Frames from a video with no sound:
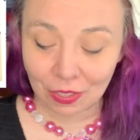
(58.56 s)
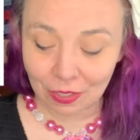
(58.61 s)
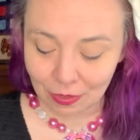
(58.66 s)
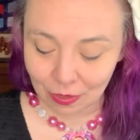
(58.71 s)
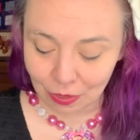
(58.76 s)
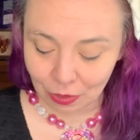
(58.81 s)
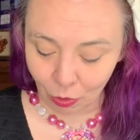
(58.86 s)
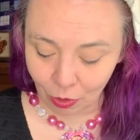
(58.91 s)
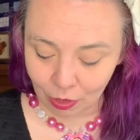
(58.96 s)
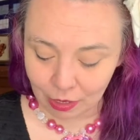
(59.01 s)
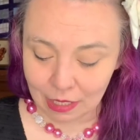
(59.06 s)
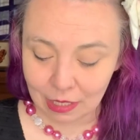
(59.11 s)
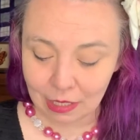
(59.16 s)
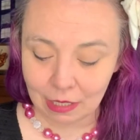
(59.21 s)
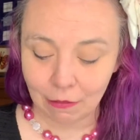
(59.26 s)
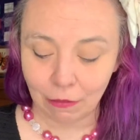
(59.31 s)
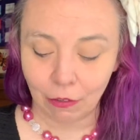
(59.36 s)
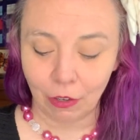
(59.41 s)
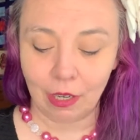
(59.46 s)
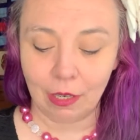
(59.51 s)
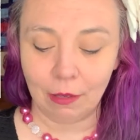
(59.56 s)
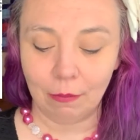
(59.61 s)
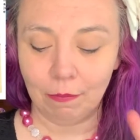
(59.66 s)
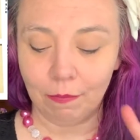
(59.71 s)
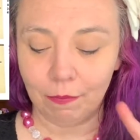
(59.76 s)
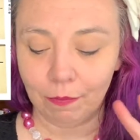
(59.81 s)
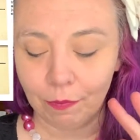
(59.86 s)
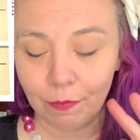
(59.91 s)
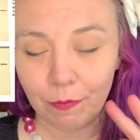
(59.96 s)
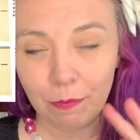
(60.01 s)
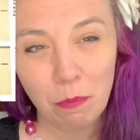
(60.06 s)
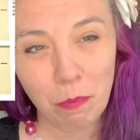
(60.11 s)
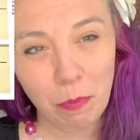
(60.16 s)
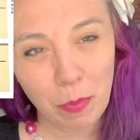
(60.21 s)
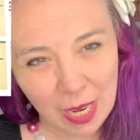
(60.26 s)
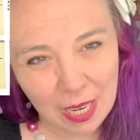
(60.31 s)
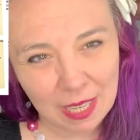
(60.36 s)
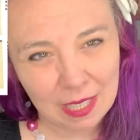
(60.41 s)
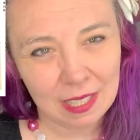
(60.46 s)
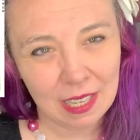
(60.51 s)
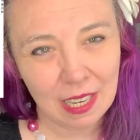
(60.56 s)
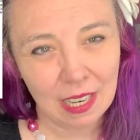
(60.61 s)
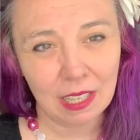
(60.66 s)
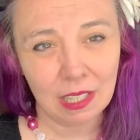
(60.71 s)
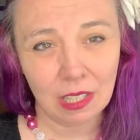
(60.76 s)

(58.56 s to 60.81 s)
sorts of different basic